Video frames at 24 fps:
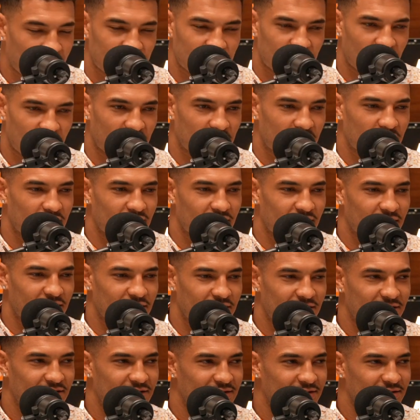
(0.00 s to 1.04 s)
Checker
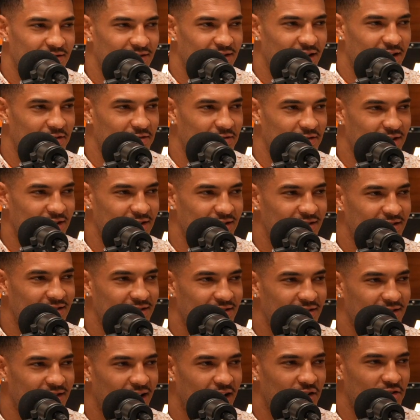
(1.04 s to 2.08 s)
kneeling, definitely.
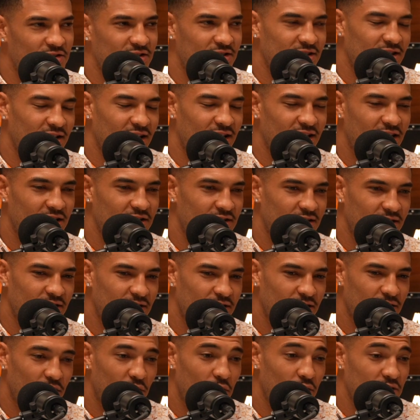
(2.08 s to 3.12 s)
That's the
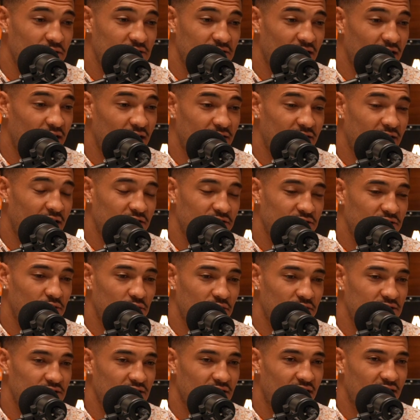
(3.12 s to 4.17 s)
coolest
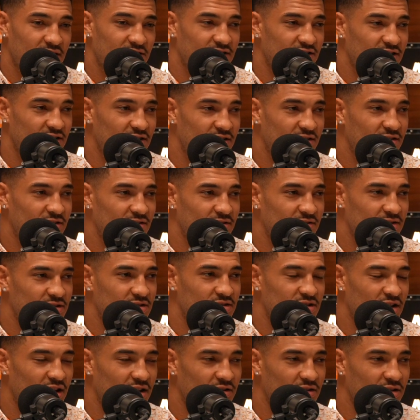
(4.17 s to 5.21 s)
thing I've seen was
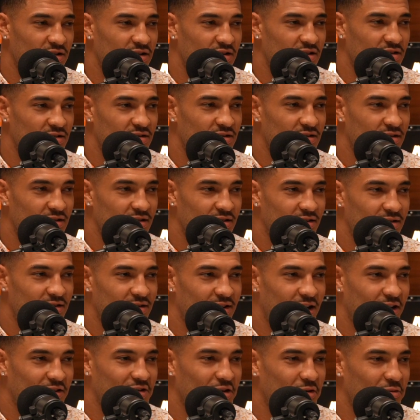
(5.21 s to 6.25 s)
checker kneeling.
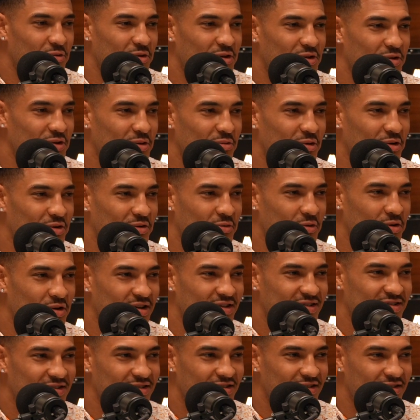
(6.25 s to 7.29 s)
I was hoping we do it more than
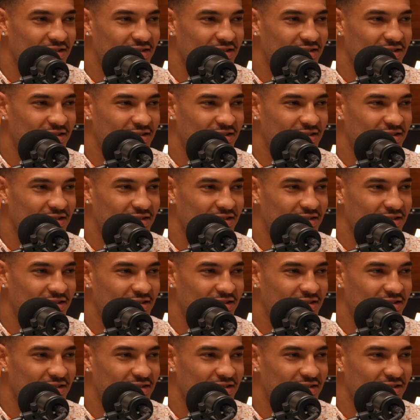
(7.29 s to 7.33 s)
once,